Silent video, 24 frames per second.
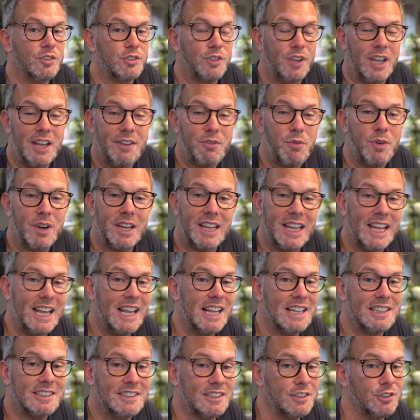so even when he
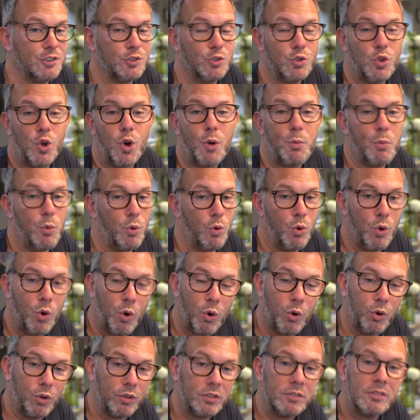hits his normal
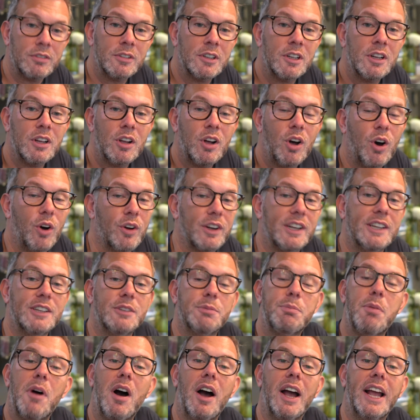horn on his
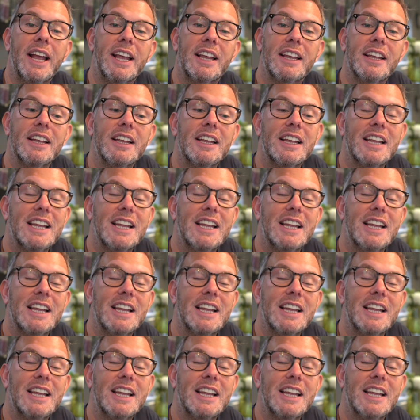bike,